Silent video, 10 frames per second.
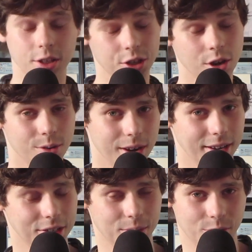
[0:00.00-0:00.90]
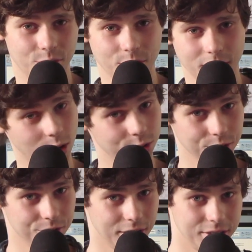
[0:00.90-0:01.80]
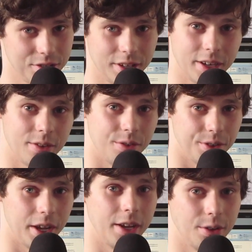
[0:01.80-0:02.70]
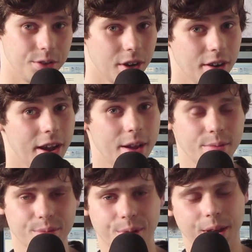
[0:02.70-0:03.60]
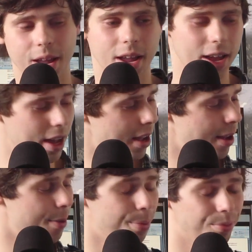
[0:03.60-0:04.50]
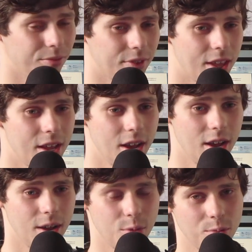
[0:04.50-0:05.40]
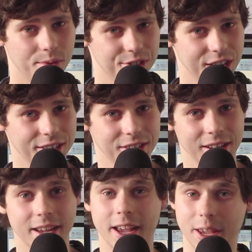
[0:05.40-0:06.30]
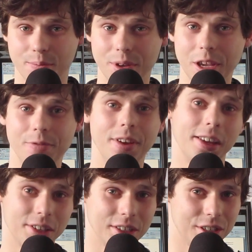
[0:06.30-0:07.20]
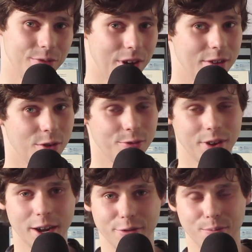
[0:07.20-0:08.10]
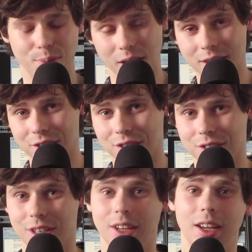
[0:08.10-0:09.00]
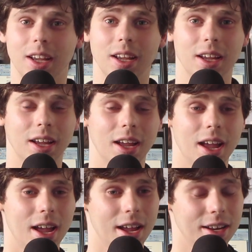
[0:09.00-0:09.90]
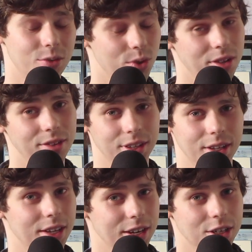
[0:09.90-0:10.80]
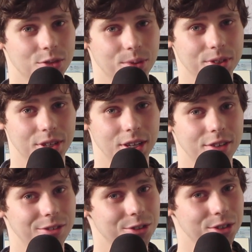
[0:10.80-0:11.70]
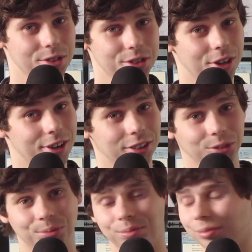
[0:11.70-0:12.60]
So, like I said before, I also tried this thing on a guitar amp. Um, more precisely, a Peavey 6505 Plus. And well, here's what the results are.